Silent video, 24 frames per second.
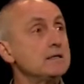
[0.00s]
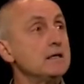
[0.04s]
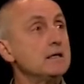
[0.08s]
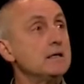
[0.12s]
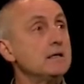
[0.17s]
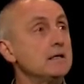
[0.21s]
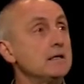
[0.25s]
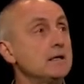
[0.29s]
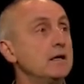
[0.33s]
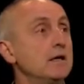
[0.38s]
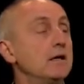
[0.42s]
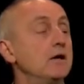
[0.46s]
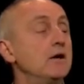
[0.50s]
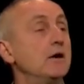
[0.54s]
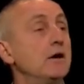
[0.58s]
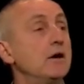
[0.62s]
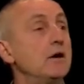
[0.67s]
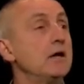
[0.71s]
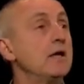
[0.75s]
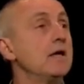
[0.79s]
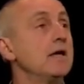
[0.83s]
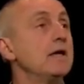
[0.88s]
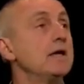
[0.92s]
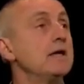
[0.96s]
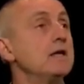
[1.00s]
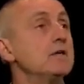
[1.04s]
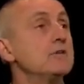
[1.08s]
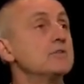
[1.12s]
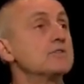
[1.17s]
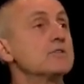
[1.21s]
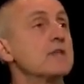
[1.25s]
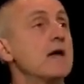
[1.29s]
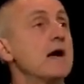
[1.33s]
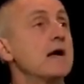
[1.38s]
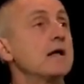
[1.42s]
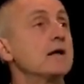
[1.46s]
idea here
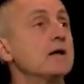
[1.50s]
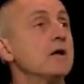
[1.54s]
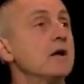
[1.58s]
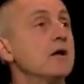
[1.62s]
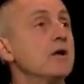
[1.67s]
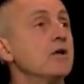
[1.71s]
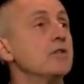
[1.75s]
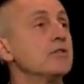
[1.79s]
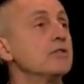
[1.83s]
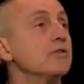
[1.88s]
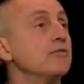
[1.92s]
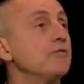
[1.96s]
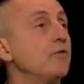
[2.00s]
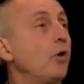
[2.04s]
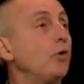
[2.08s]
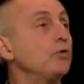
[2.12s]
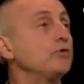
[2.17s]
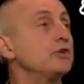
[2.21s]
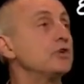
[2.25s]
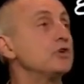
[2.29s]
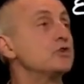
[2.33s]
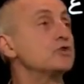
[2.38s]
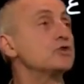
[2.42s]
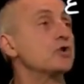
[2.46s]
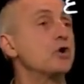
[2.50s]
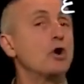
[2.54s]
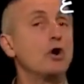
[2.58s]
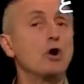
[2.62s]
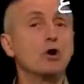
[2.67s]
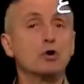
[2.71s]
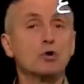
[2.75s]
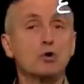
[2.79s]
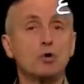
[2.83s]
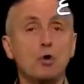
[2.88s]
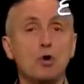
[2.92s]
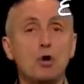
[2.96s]
is that the voltage
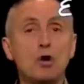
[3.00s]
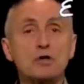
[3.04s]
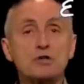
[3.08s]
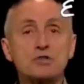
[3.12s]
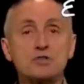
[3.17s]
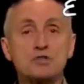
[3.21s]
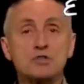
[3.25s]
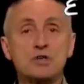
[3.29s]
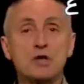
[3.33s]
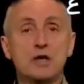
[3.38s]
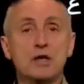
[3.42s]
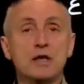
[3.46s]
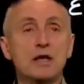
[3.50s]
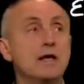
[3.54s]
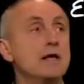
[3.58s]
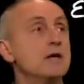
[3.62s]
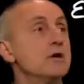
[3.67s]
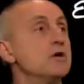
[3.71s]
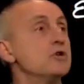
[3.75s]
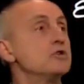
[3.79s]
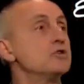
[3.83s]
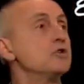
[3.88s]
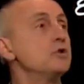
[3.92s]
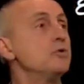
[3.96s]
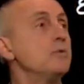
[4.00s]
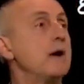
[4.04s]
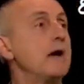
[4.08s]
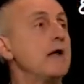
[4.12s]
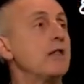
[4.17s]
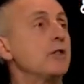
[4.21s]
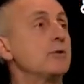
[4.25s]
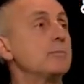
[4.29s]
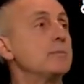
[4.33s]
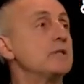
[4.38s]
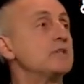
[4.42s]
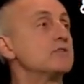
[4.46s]
across two
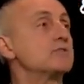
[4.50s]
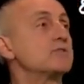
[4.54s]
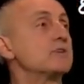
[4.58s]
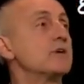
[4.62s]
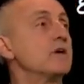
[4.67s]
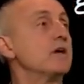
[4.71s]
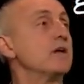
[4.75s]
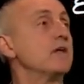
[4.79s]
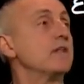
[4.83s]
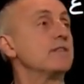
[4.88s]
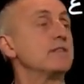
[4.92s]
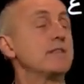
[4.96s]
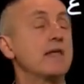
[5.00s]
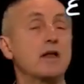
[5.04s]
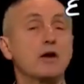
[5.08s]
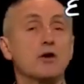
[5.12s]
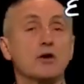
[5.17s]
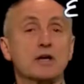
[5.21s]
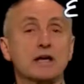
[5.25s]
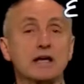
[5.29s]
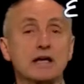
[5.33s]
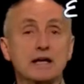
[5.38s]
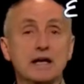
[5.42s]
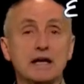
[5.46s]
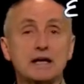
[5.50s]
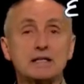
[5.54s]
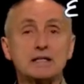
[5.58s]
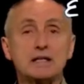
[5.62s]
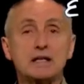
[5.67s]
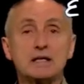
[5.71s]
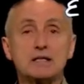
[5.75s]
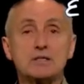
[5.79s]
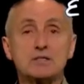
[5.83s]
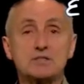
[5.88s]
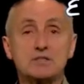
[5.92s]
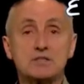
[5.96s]
elements that are
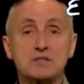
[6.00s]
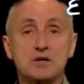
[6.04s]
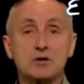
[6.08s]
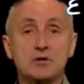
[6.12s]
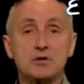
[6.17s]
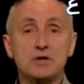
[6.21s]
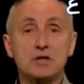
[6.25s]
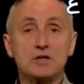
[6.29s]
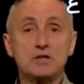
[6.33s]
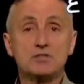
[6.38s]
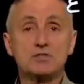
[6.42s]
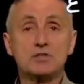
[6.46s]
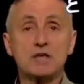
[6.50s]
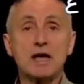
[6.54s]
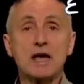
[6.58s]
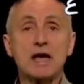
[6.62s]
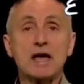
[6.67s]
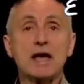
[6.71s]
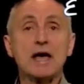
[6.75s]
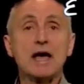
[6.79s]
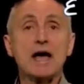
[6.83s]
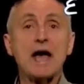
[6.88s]
connected in series